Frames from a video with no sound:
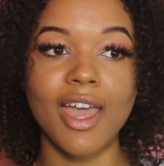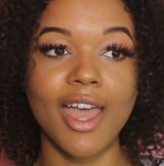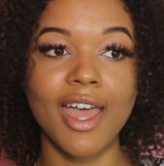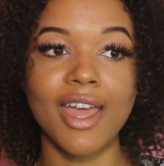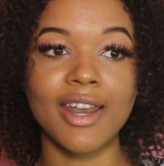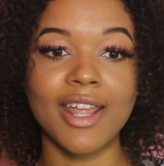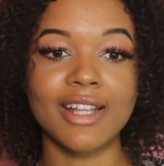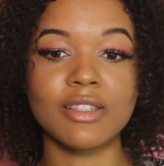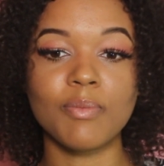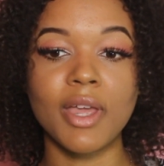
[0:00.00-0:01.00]
And
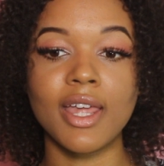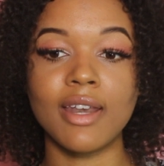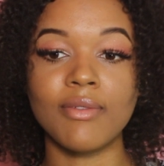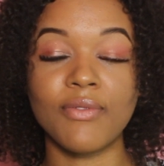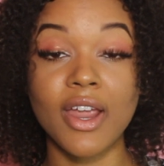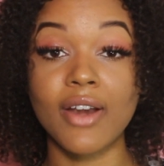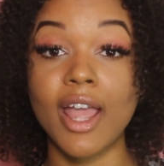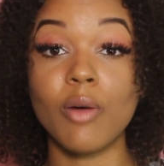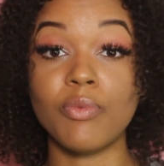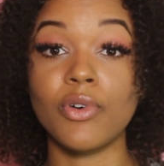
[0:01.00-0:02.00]
it's been very
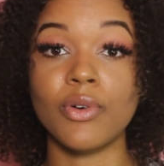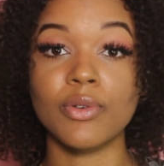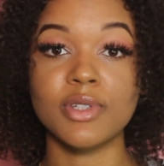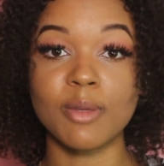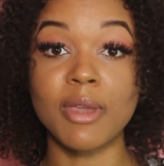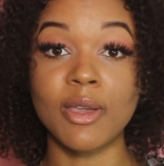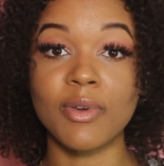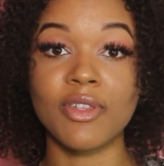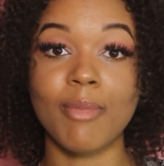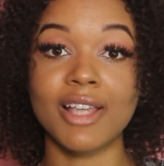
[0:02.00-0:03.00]
helpful to me
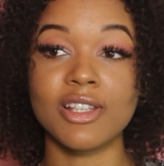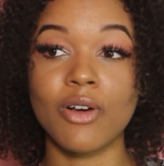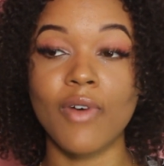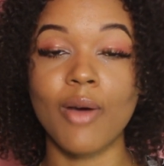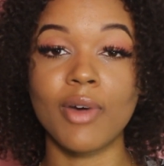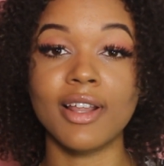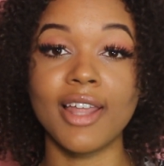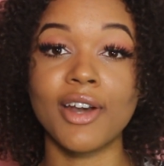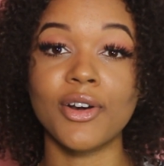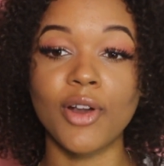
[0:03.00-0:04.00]
within myself. I want to
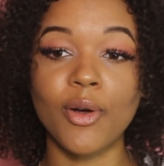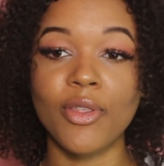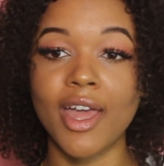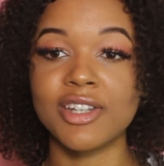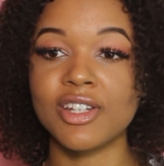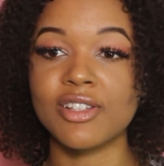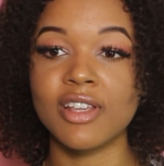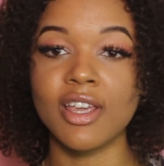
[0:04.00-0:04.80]
let her know that she's